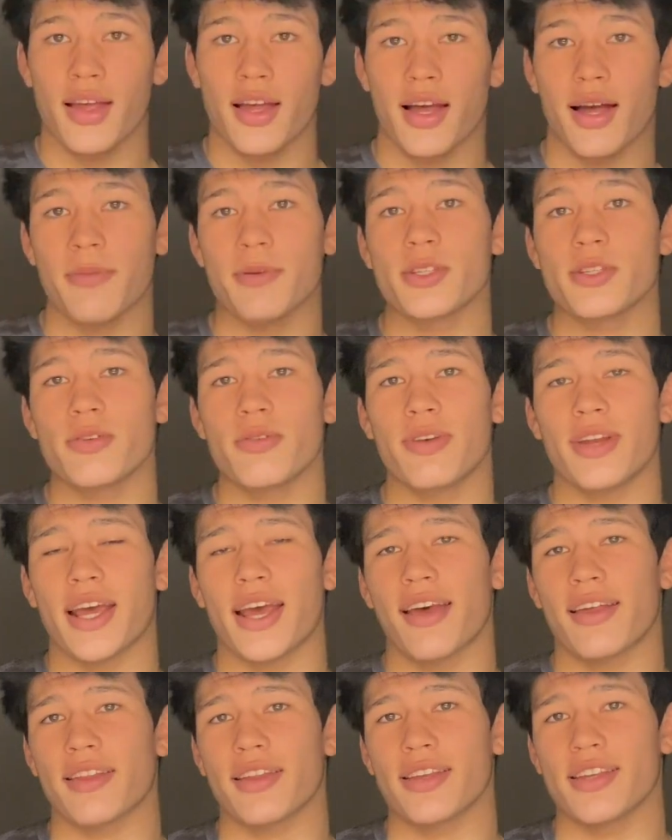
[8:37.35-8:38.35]
I'm a student
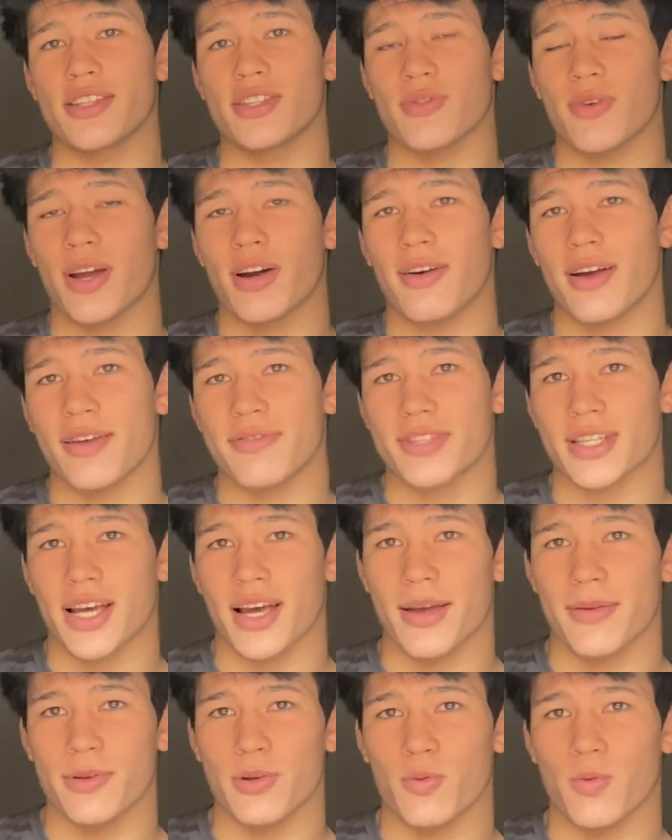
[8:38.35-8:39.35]
athlete, so I don't have
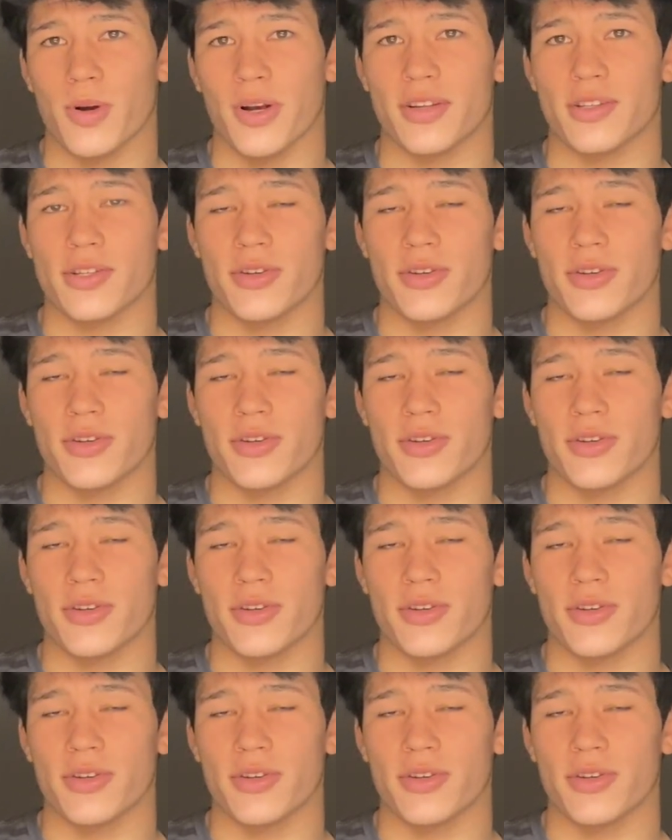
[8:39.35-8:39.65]
time to work